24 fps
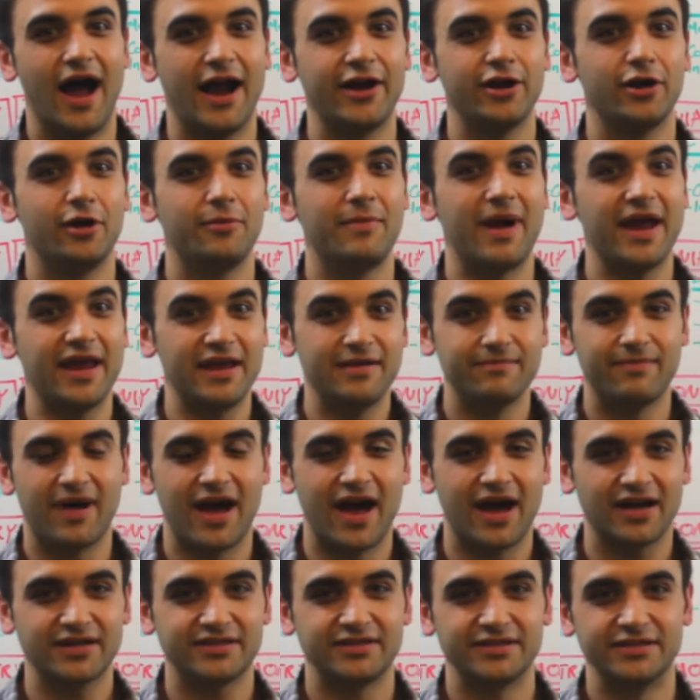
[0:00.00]
know my
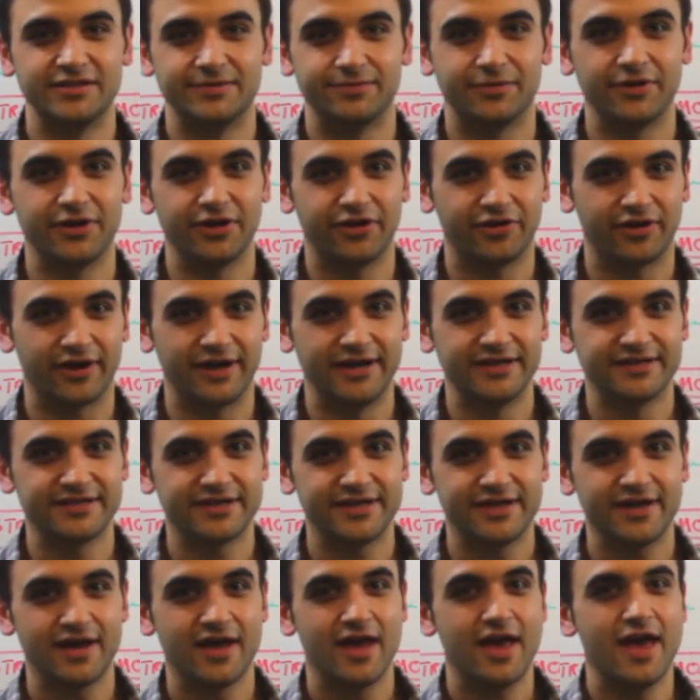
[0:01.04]
inbox is pretty
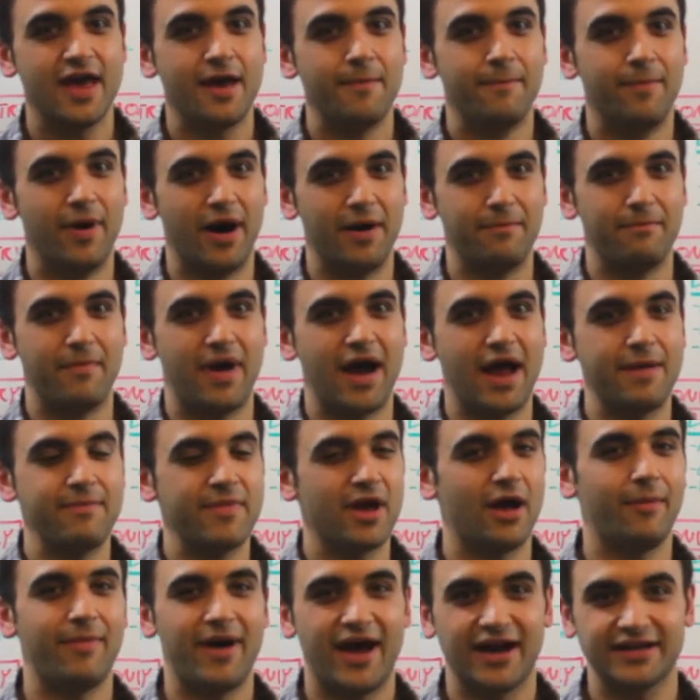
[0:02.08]
crazy, but my
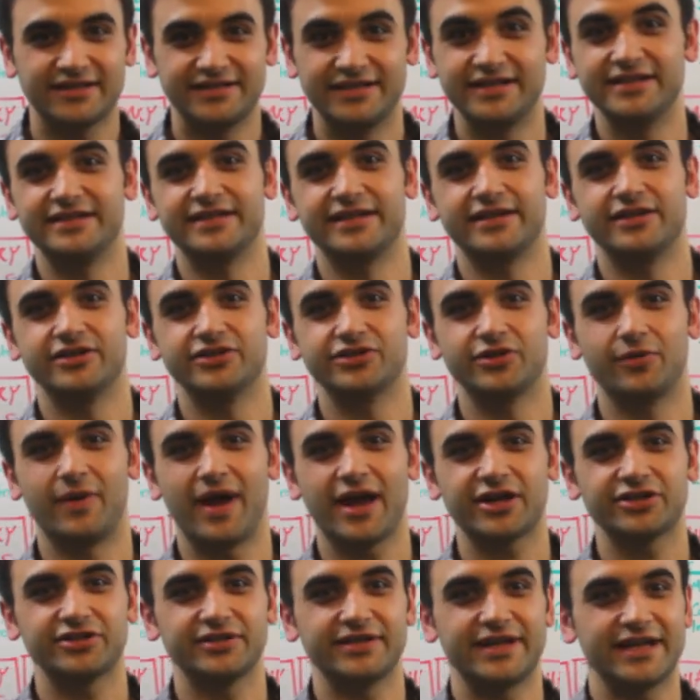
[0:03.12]
mailbox isn't. So I
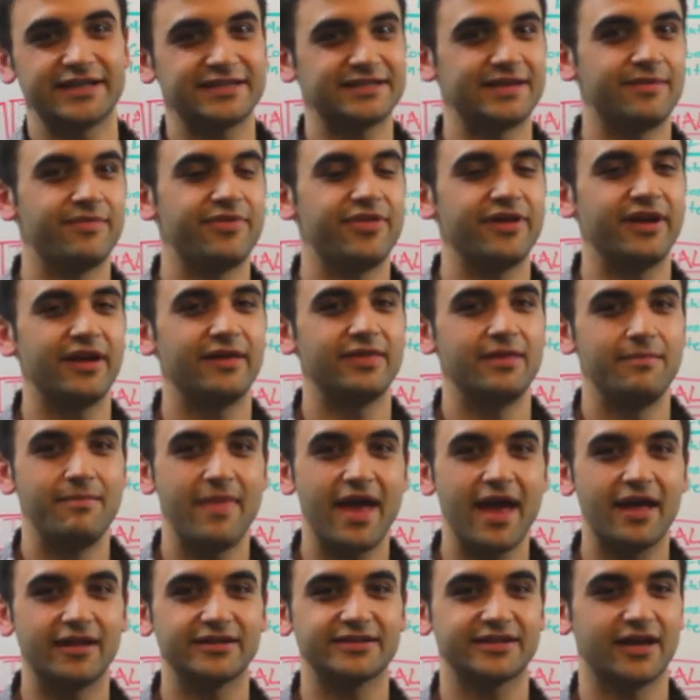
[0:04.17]
actually get something in the
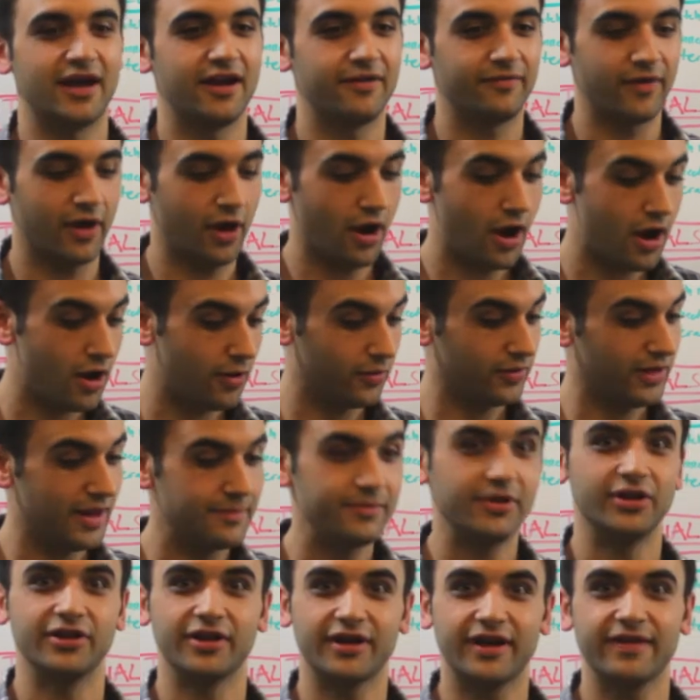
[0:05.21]
mail. It's kind of like, oh, let
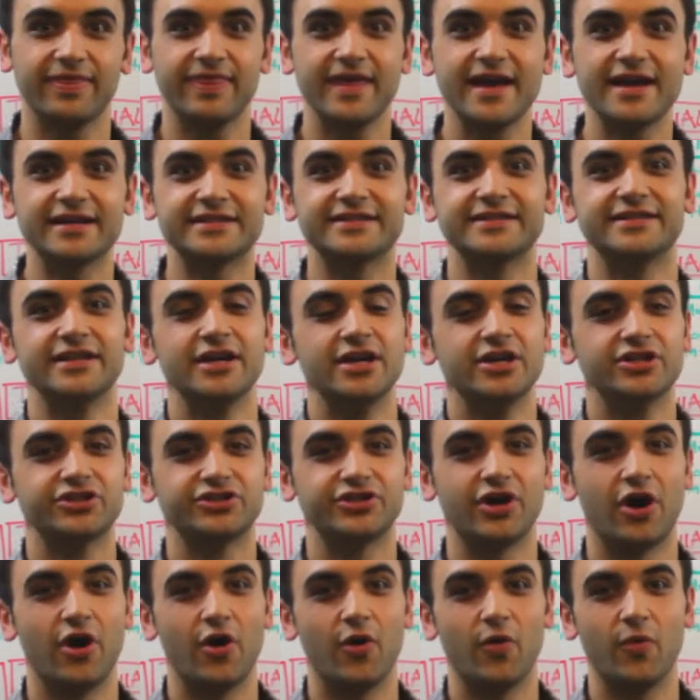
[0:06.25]
me look at this.
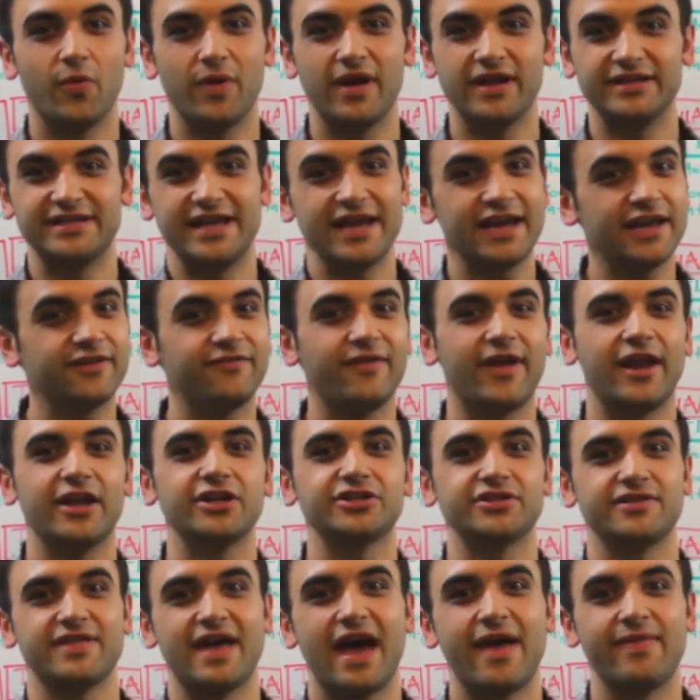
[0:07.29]
So take advantage
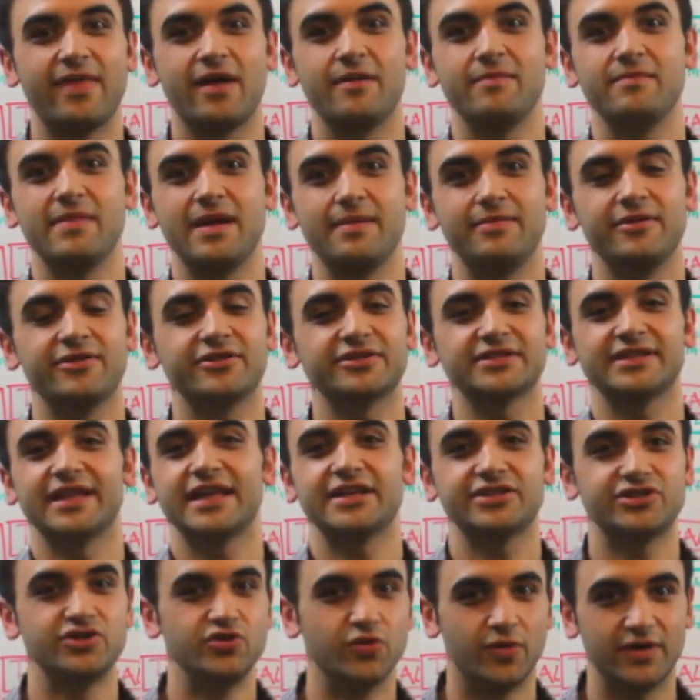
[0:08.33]
of that, that maybe there's
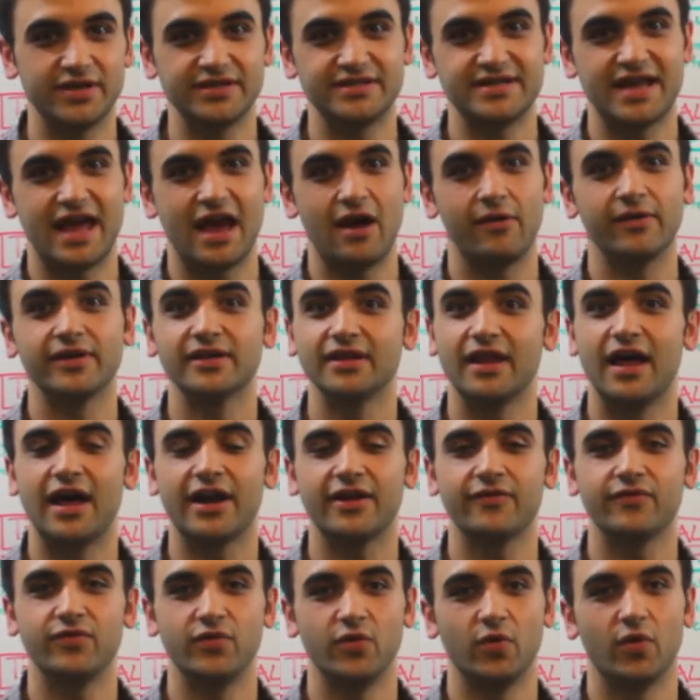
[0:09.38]
less noise now in a lot
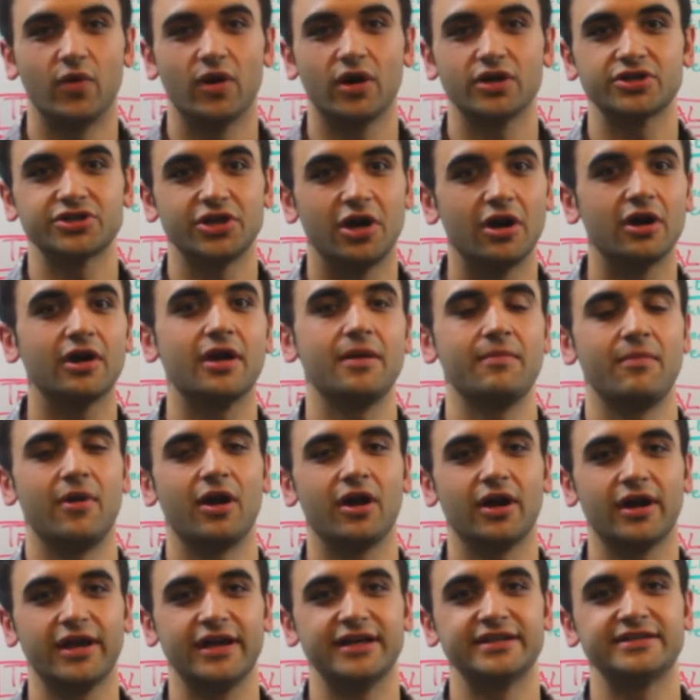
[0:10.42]
of your target
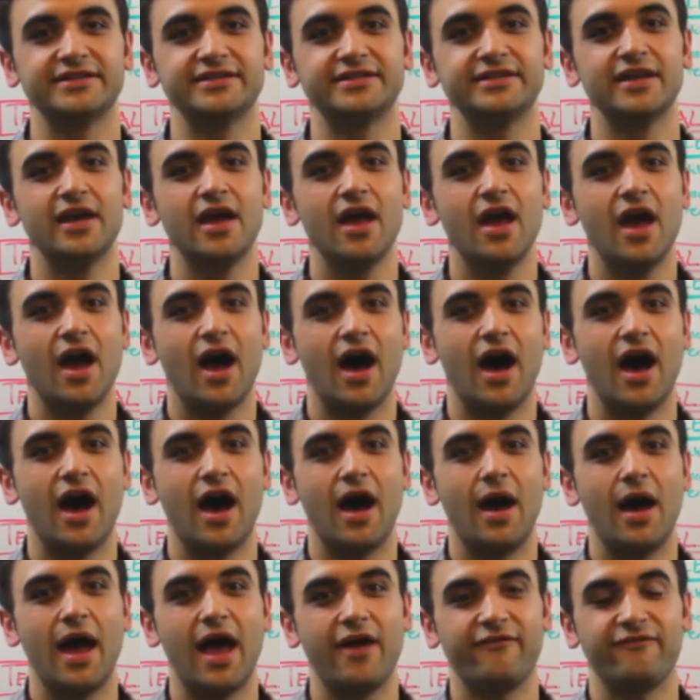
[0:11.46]
markets'
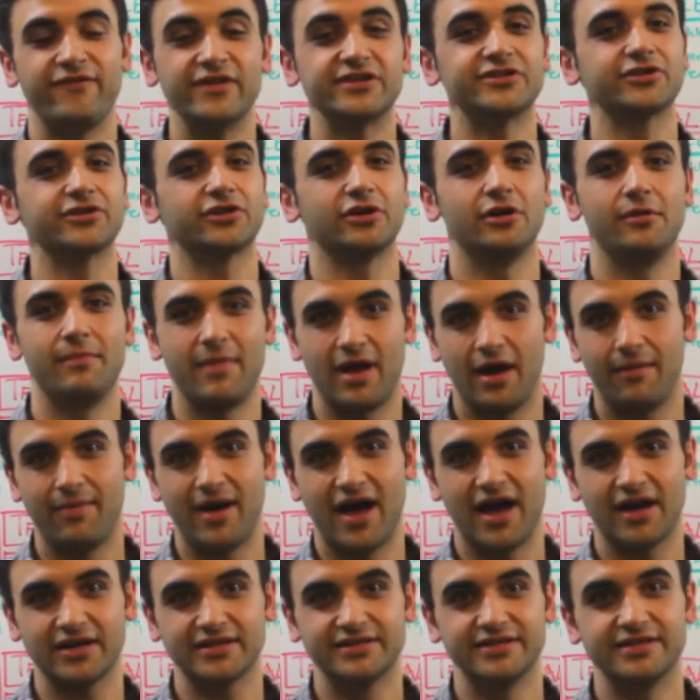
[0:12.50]
physical
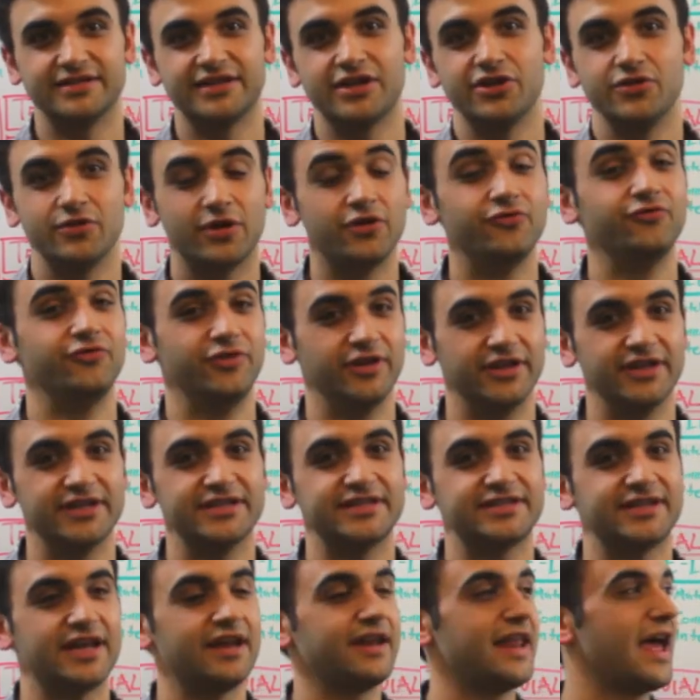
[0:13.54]
mailboxes, and you can really
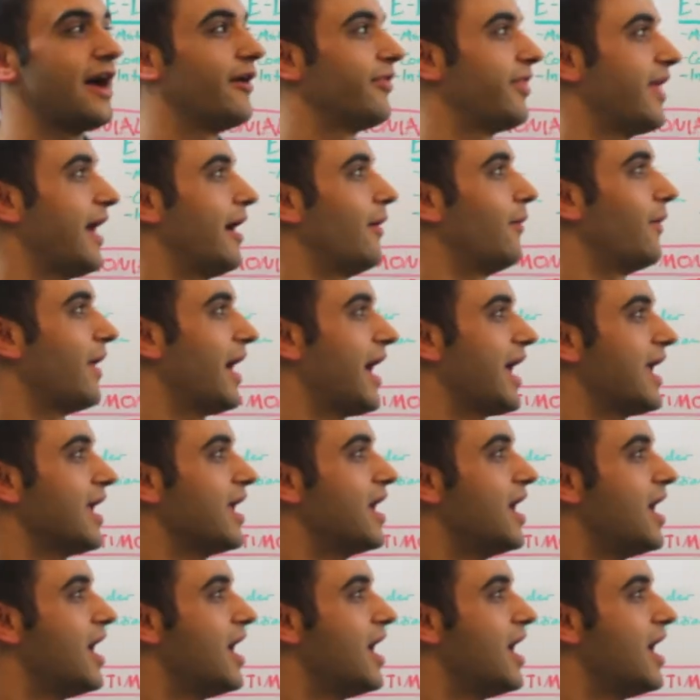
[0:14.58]
stand out that way.